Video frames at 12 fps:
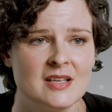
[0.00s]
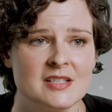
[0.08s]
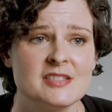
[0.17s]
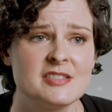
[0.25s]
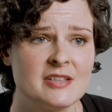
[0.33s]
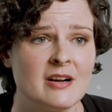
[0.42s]

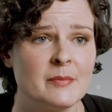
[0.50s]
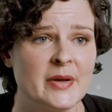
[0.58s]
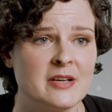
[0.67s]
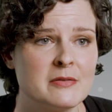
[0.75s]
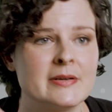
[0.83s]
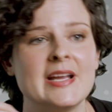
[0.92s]
start by
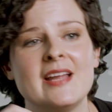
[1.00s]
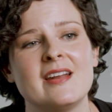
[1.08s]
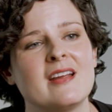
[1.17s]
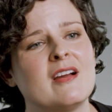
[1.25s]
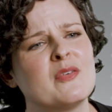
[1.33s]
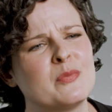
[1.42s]

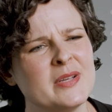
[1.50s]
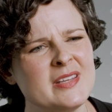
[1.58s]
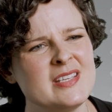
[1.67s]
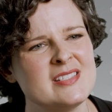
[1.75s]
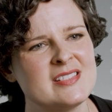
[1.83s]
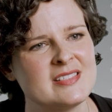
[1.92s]
creating a
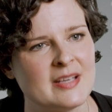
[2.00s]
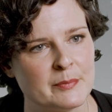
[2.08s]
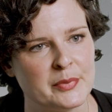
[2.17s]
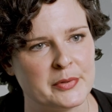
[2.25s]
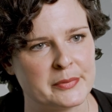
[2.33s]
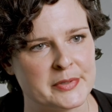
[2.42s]
really
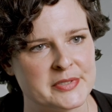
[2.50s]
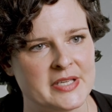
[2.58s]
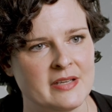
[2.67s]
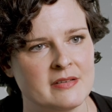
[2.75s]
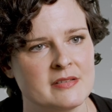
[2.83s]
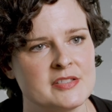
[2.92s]
simple
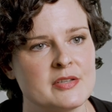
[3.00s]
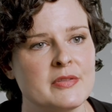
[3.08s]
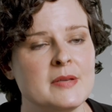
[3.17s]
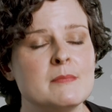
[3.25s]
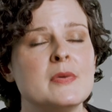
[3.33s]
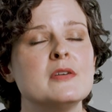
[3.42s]
routine. So
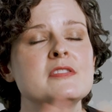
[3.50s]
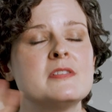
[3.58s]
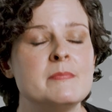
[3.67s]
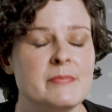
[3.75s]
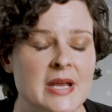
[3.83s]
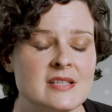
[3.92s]
the
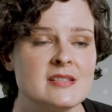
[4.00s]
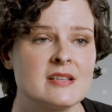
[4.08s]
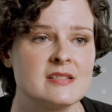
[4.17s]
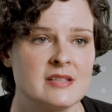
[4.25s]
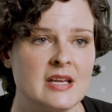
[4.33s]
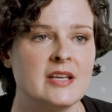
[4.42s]
most basic
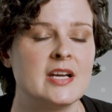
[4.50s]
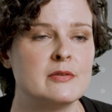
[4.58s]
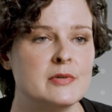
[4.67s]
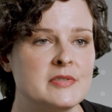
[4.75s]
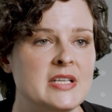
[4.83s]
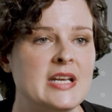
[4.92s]
skincare
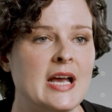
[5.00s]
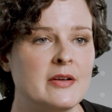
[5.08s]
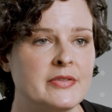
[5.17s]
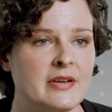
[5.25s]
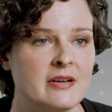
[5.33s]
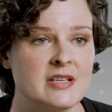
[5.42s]
routine out
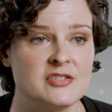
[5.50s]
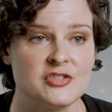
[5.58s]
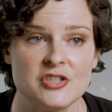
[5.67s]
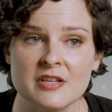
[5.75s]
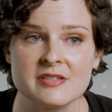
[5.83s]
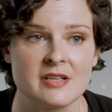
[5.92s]
there is
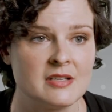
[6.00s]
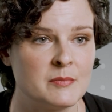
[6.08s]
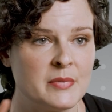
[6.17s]
just going to